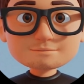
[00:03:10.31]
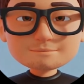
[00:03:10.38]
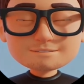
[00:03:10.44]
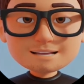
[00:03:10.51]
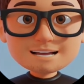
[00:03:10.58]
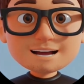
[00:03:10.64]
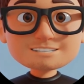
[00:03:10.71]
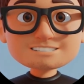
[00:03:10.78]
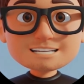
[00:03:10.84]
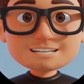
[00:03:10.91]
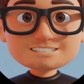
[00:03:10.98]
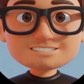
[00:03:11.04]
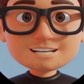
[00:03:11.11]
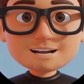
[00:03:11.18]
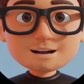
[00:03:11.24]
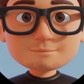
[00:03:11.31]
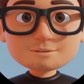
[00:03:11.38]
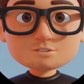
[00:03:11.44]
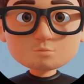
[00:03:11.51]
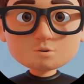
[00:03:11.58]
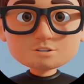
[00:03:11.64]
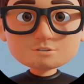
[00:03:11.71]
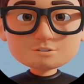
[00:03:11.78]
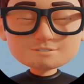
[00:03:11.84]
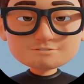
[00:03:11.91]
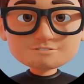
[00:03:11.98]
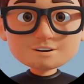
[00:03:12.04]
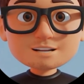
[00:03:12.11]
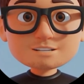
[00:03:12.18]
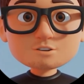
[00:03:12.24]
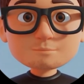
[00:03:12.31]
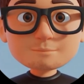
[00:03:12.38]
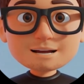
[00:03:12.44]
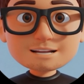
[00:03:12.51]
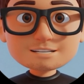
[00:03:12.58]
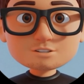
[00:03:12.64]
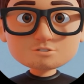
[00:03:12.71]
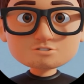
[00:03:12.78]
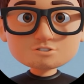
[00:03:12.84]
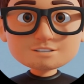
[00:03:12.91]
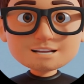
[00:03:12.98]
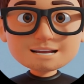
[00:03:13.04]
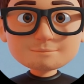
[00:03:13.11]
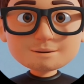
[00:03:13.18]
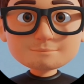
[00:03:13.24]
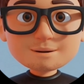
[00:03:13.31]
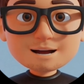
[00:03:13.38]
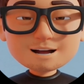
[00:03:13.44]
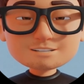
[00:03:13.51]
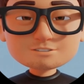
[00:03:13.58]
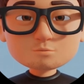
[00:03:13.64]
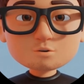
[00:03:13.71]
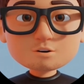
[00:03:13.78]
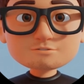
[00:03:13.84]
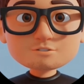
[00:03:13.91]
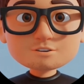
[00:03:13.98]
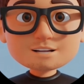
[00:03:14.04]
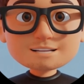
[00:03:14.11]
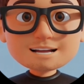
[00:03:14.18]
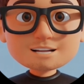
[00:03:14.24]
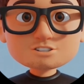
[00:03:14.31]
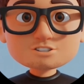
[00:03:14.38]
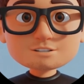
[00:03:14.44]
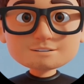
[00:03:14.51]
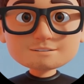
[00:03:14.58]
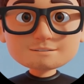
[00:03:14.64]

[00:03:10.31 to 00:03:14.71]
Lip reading: The Access tab is where you can find your main username and password for connection.